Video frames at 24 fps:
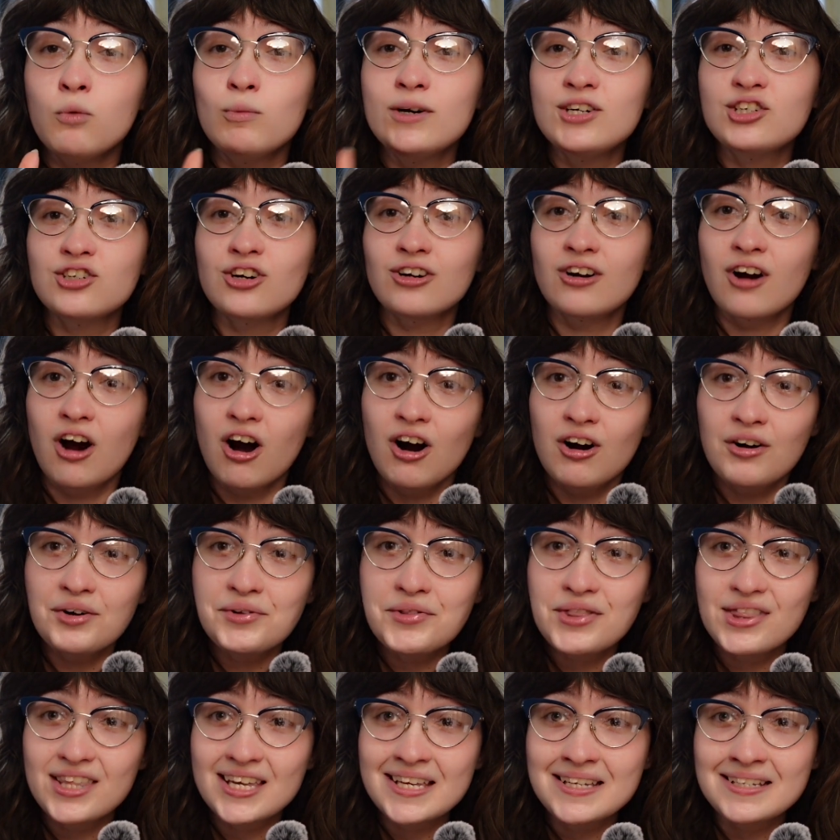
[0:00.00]
which are
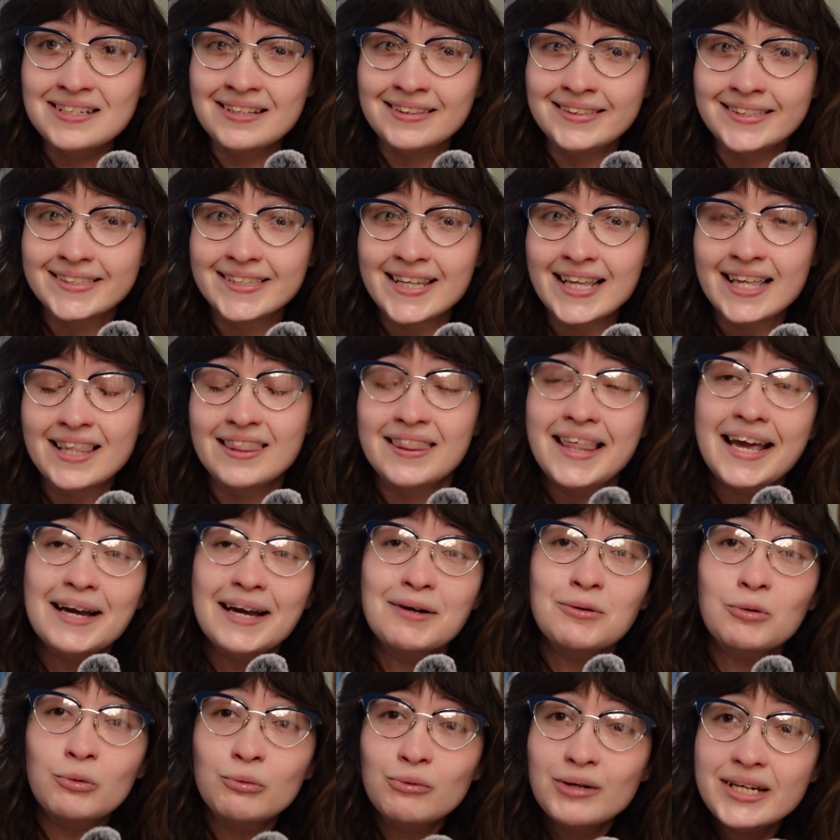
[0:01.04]
all things
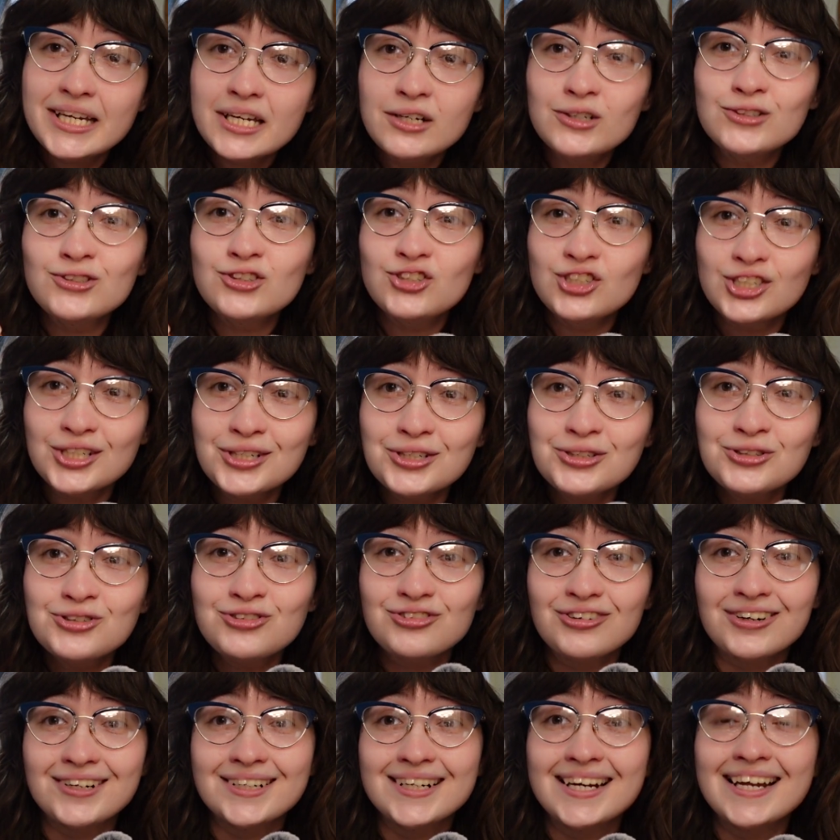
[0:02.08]
that real
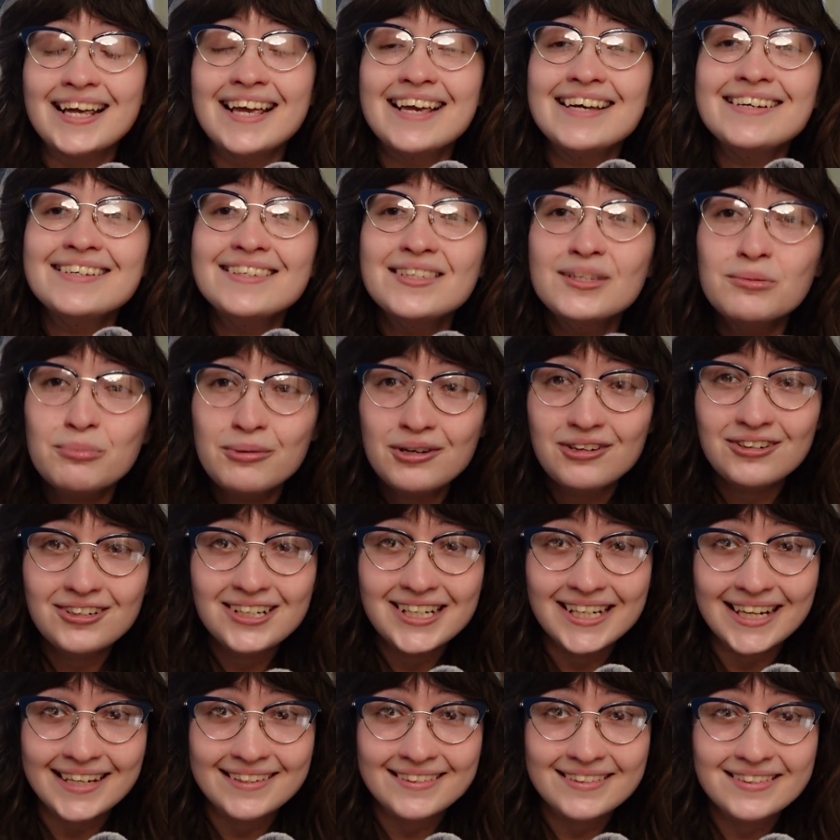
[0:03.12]
children
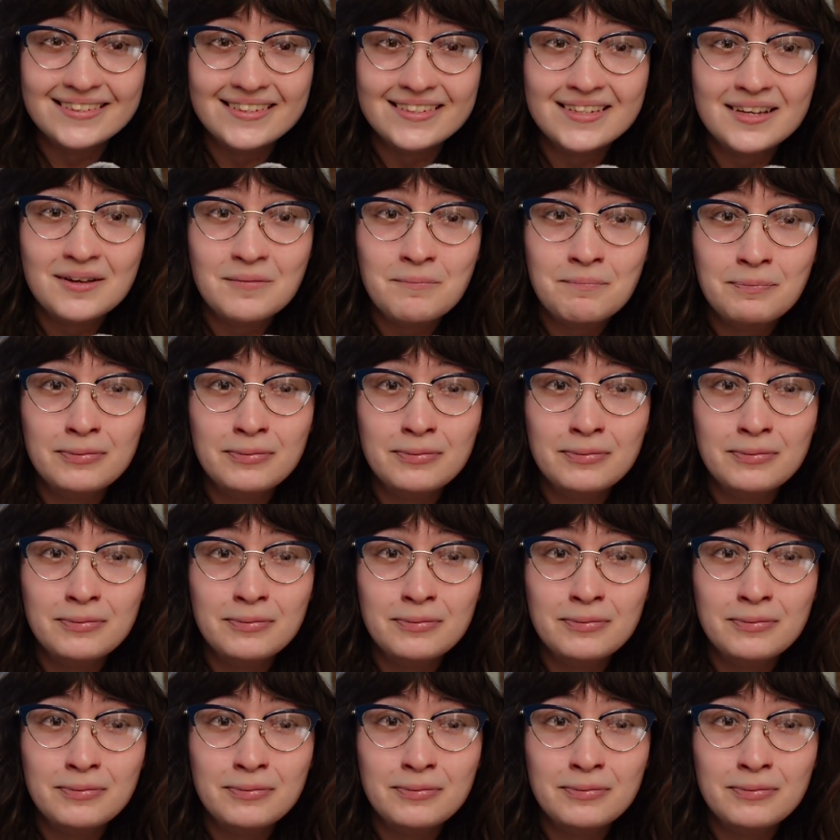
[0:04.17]
experience